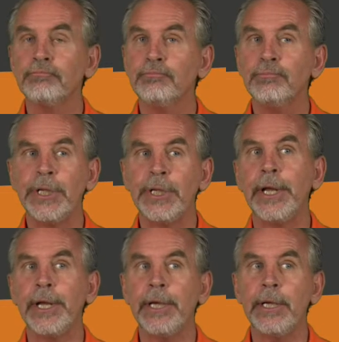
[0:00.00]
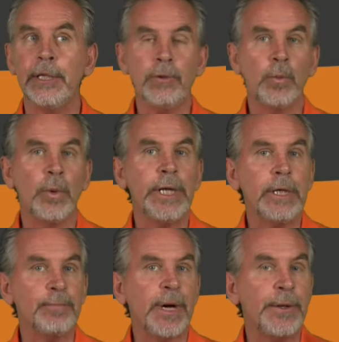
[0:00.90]
In a day,
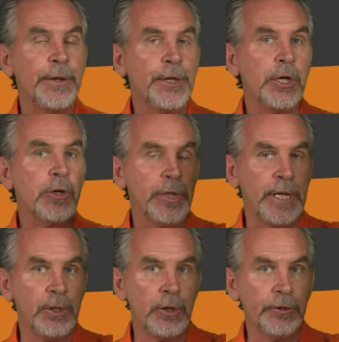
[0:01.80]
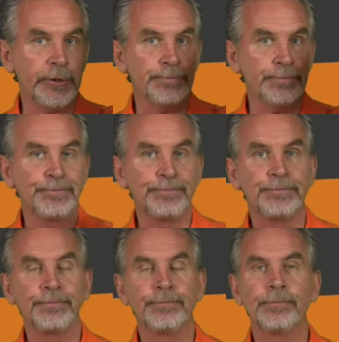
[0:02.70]
week, month, year, 10 years,
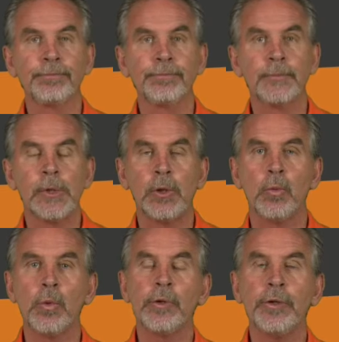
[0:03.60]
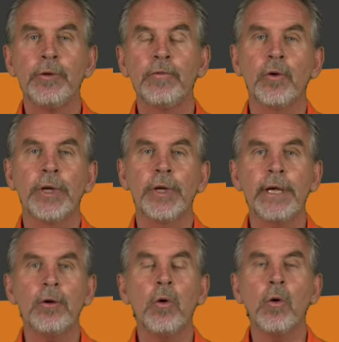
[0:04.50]
will you
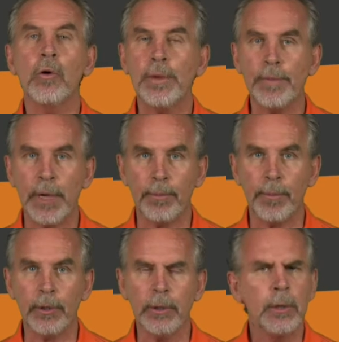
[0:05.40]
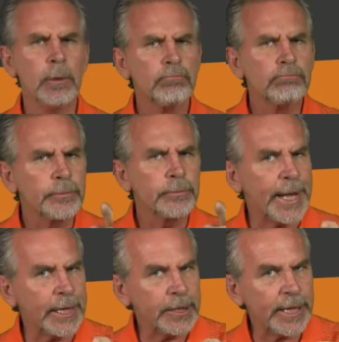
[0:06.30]
forget or remember
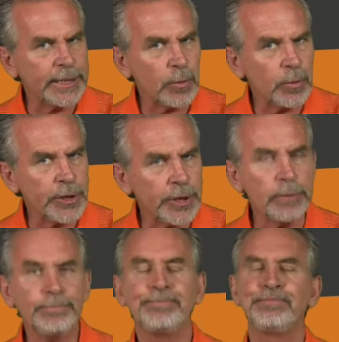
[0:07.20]
that test question?